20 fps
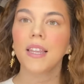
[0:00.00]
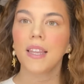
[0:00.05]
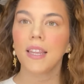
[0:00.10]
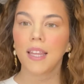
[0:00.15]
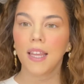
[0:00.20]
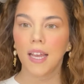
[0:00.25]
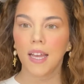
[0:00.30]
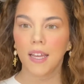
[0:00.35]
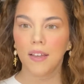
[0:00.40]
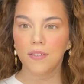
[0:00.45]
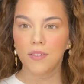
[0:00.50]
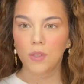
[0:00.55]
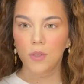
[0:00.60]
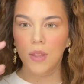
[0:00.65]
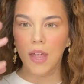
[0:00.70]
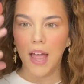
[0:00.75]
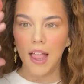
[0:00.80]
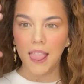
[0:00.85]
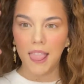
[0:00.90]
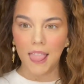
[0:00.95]
That gives you
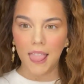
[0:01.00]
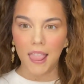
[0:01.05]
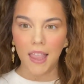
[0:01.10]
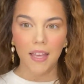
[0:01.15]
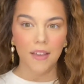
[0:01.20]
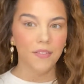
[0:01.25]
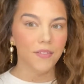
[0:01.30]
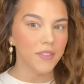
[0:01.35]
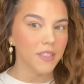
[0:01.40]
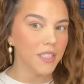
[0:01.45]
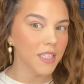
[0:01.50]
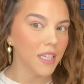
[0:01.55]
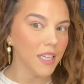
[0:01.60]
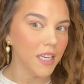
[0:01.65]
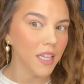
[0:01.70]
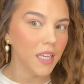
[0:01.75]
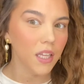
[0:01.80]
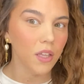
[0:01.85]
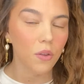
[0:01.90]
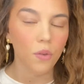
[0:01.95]
that
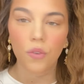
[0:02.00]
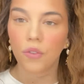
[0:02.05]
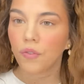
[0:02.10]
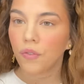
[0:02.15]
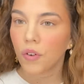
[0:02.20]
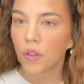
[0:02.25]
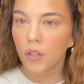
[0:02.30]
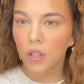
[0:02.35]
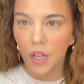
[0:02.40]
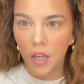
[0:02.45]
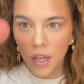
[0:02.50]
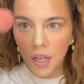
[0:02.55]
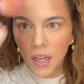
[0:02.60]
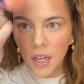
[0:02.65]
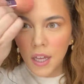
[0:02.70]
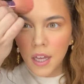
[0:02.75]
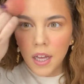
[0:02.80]
lifted, youthful look.